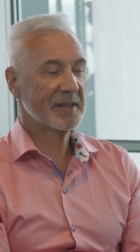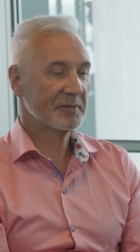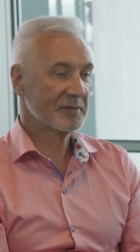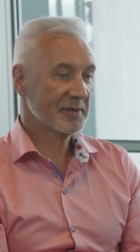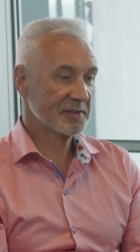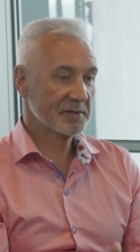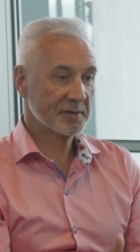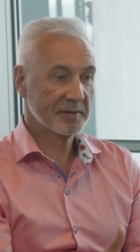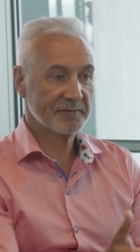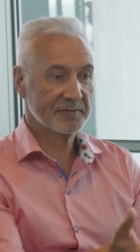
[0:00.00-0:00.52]
of the
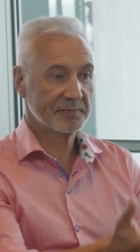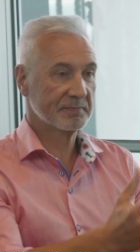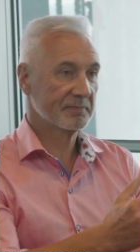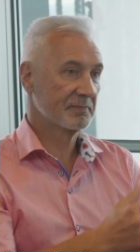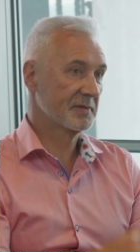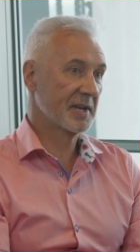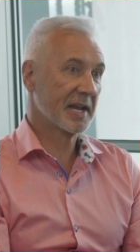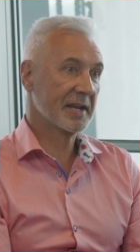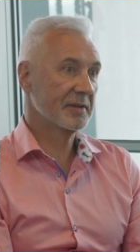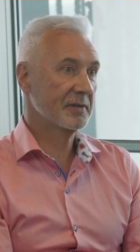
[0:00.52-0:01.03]
reason I've
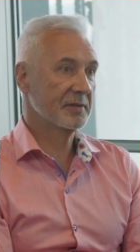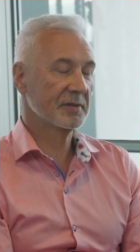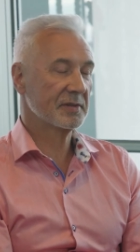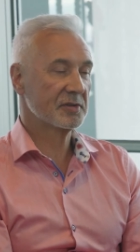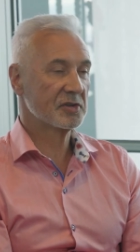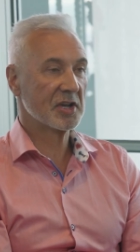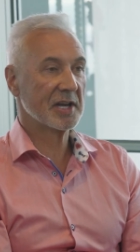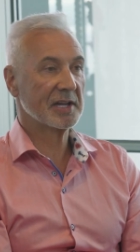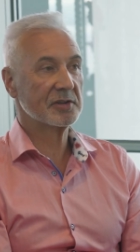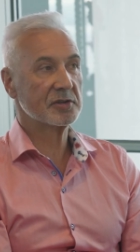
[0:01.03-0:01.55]
taken on the
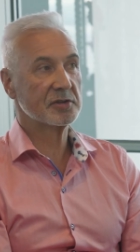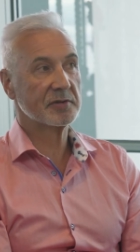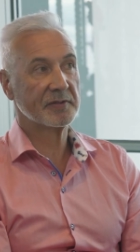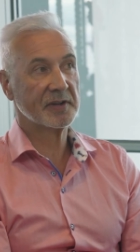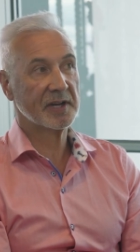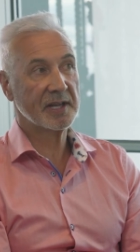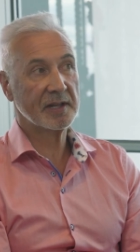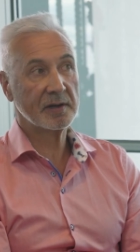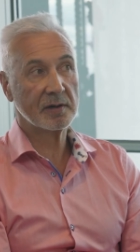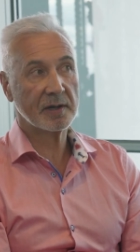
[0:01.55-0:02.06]
challenge of an
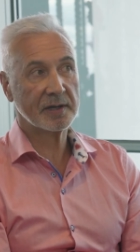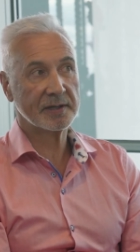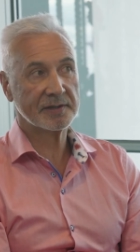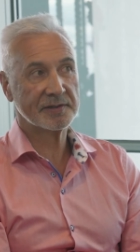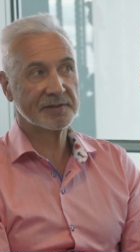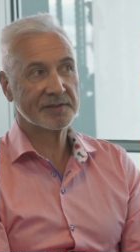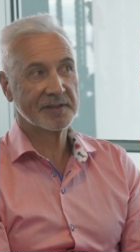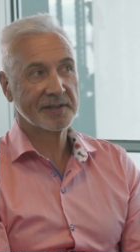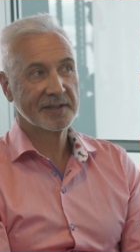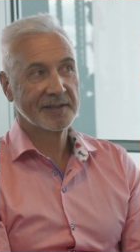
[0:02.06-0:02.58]
airline
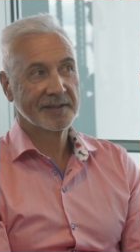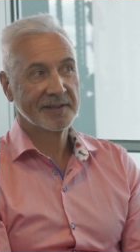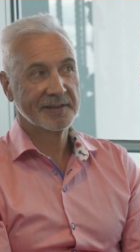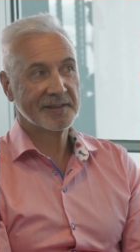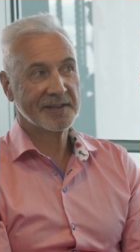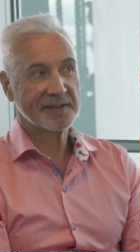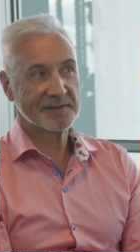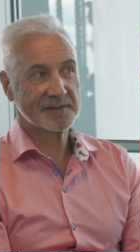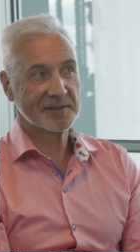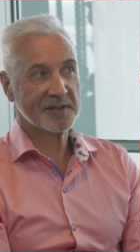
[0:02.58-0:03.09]
is
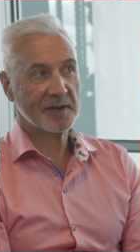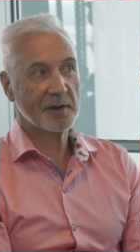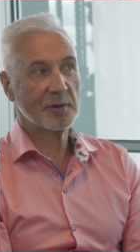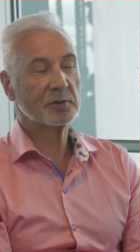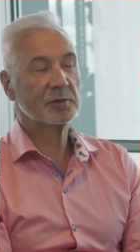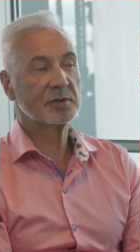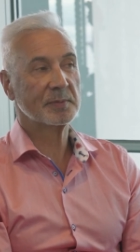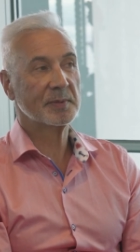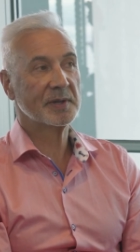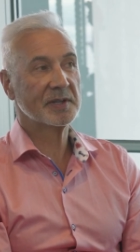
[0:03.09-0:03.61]
that's the
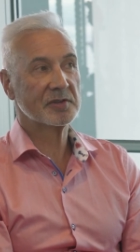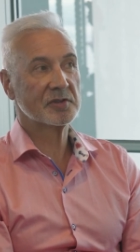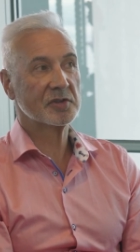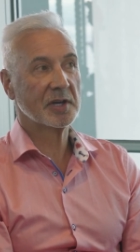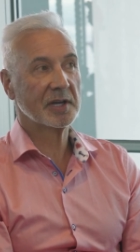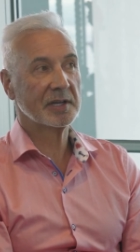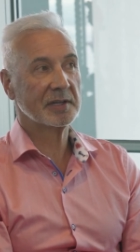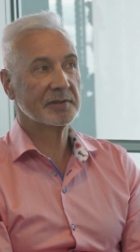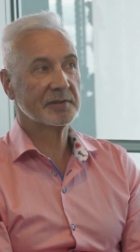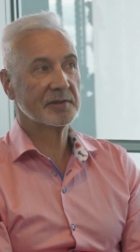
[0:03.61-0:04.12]
ultimate
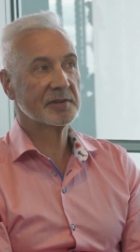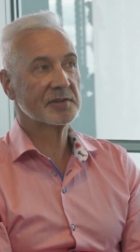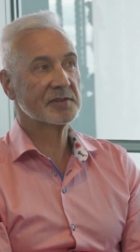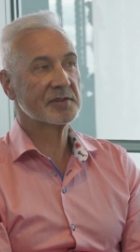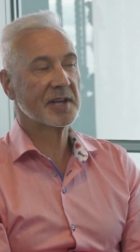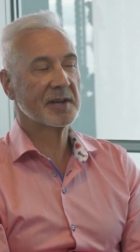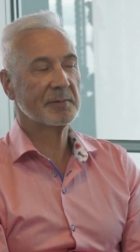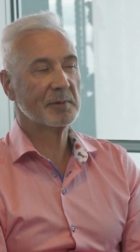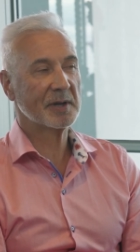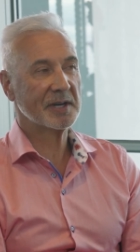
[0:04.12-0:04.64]
challenge. It's
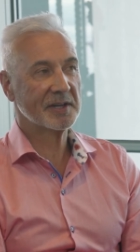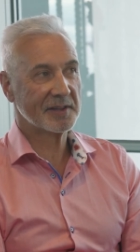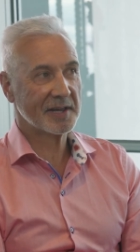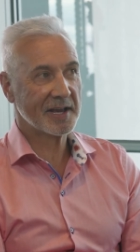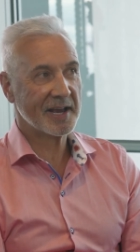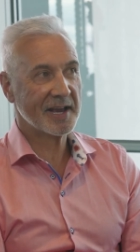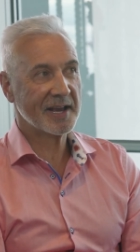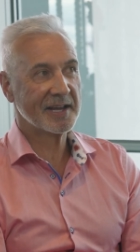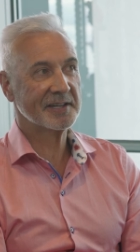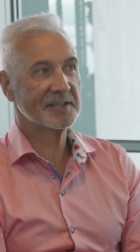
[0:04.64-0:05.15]
the, one of the
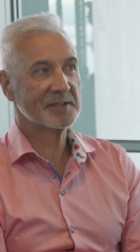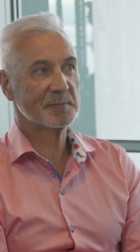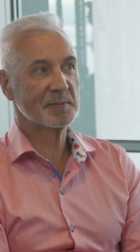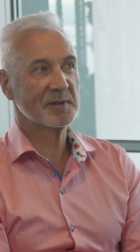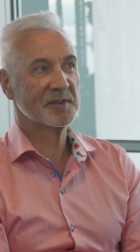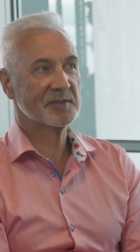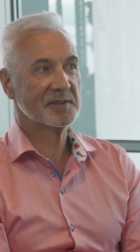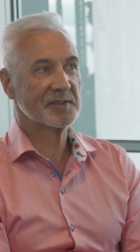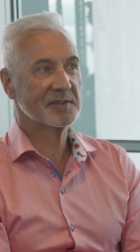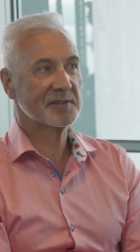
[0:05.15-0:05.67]
hardest
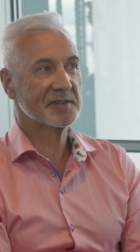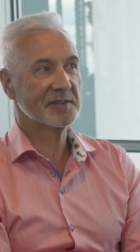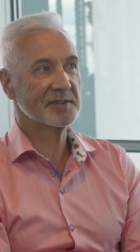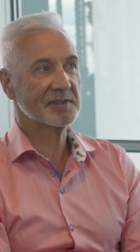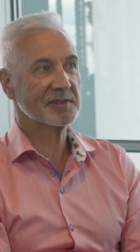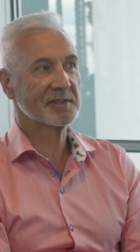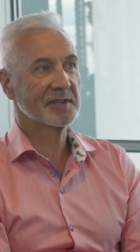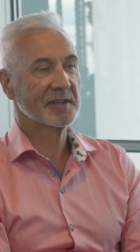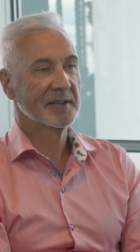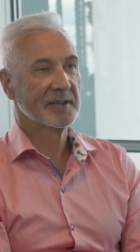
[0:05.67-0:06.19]

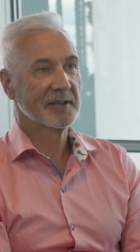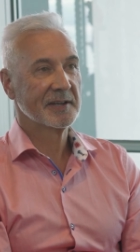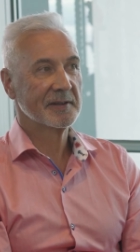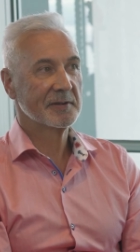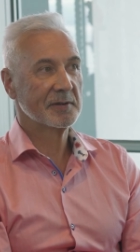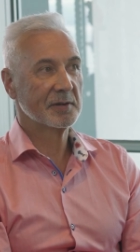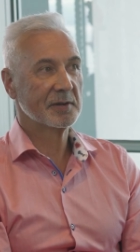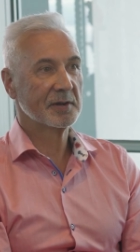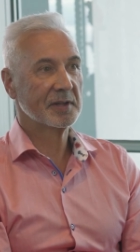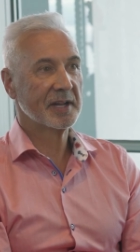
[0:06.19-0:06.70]
businesses mm.
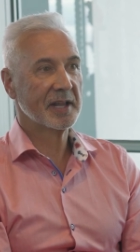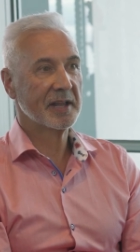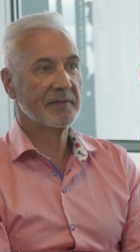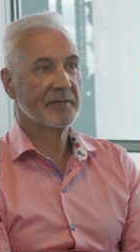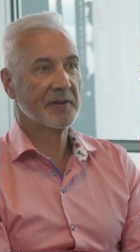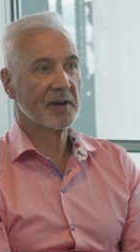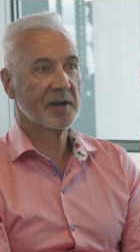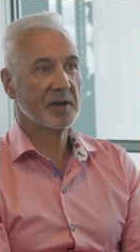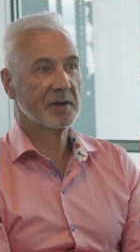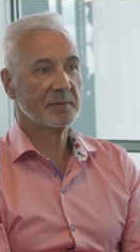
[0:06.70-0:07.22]
you could
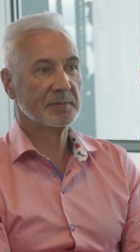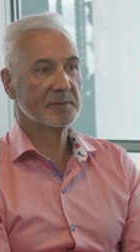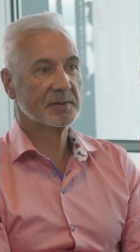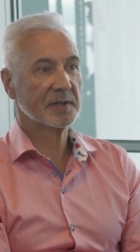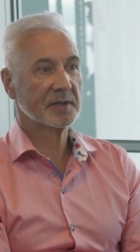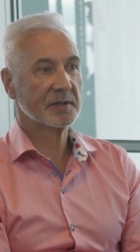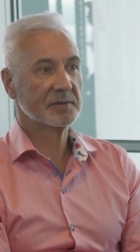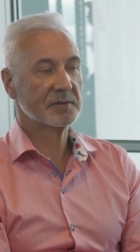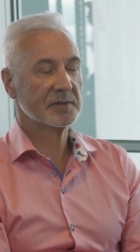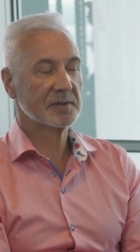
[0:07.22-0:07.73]
ever hope
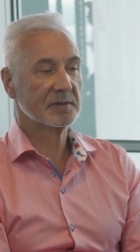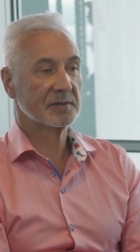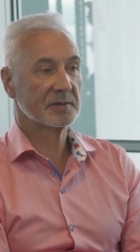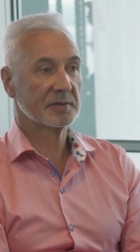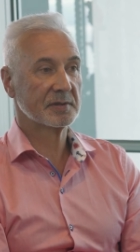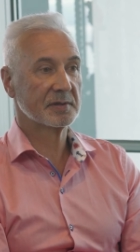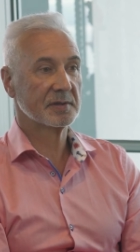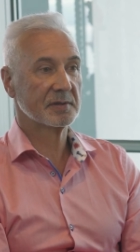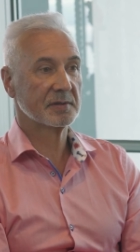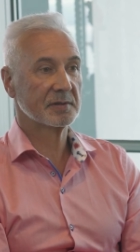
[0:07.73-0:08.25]
to, to,
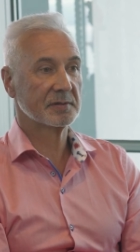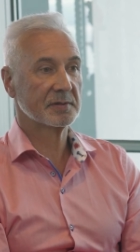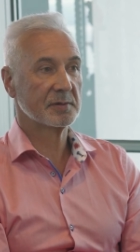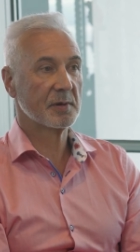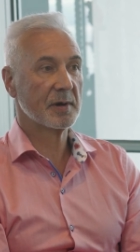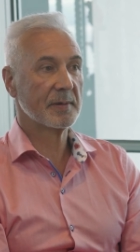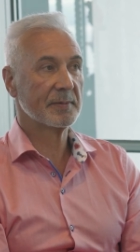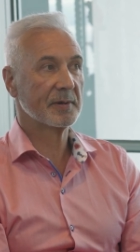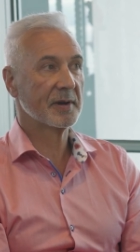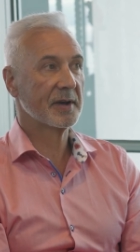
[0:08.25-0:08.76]
to, to
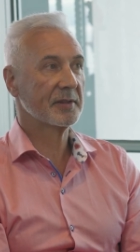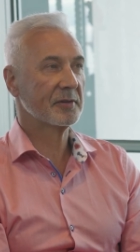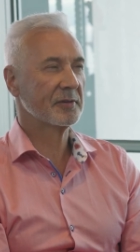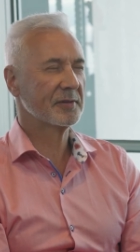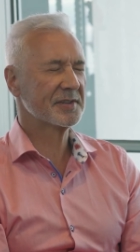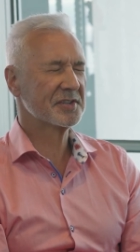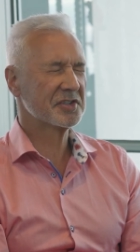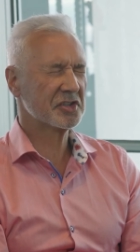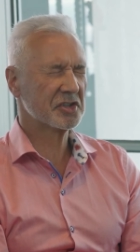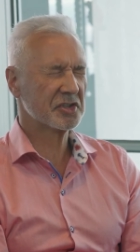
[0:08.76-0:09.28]
operate. There are
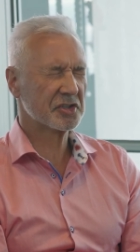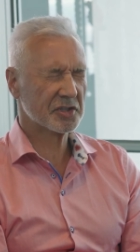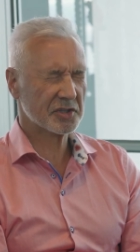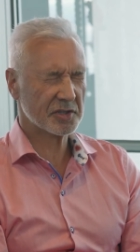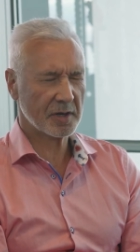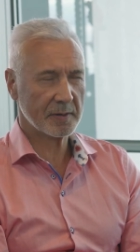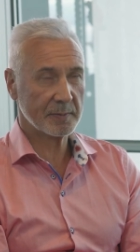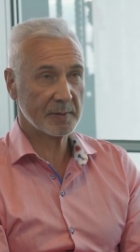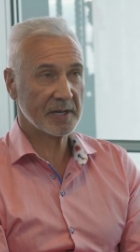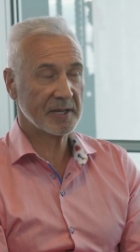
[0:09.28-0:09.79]

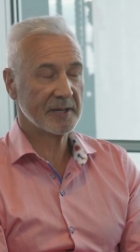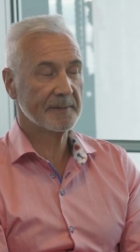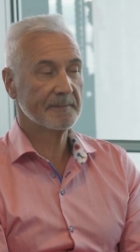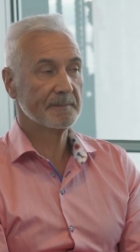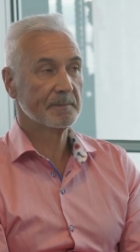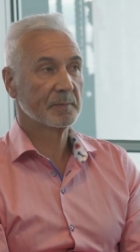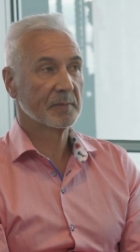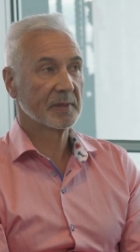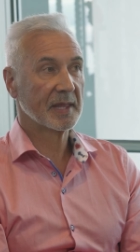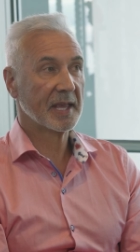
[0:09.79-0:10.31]
so many
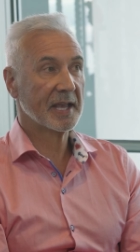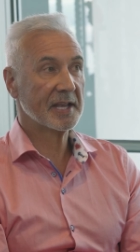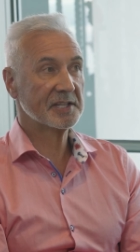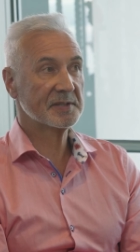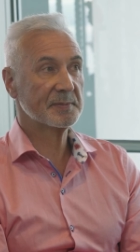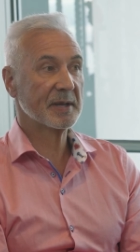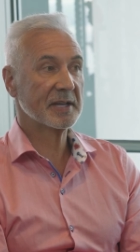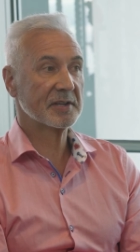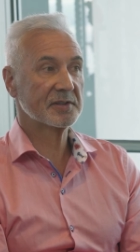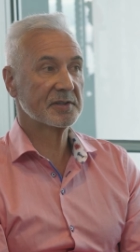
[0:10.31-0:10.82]

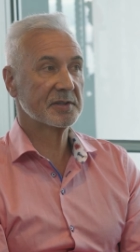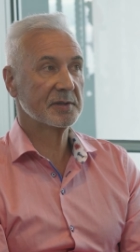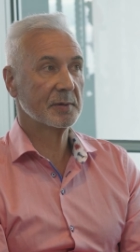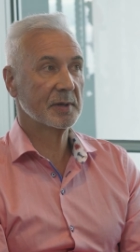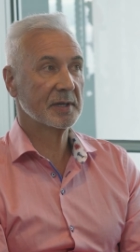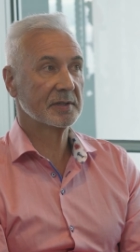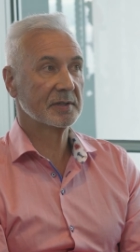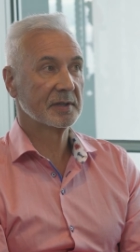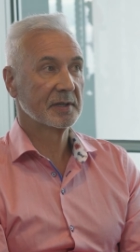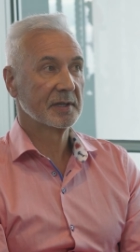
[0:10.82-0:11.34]
aspects to
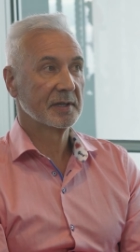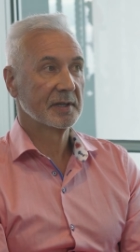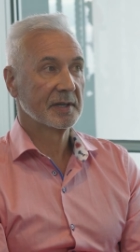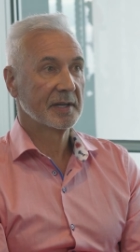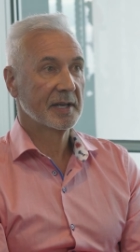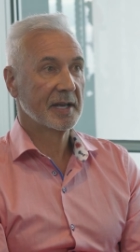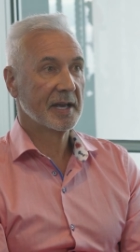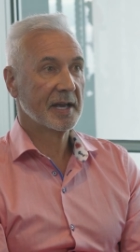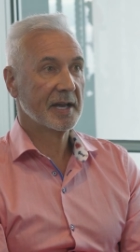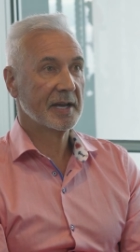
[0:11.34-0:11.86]
it.
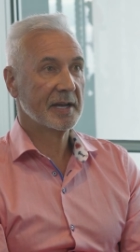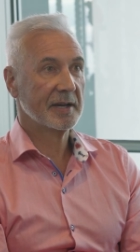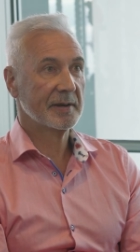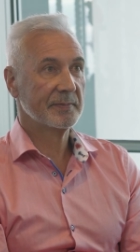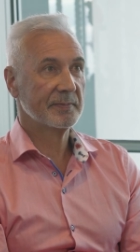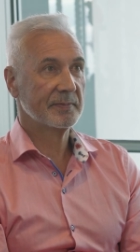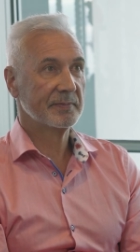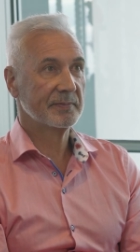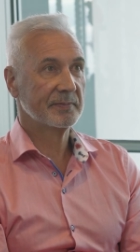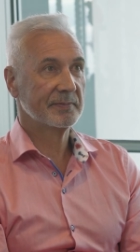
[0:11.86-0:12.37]

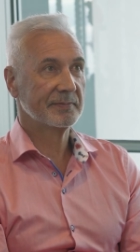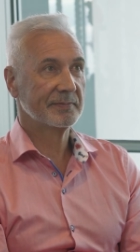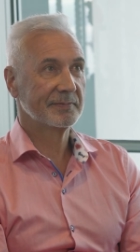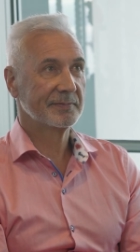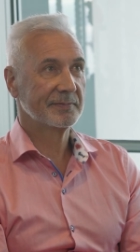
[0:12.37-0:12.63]
Um,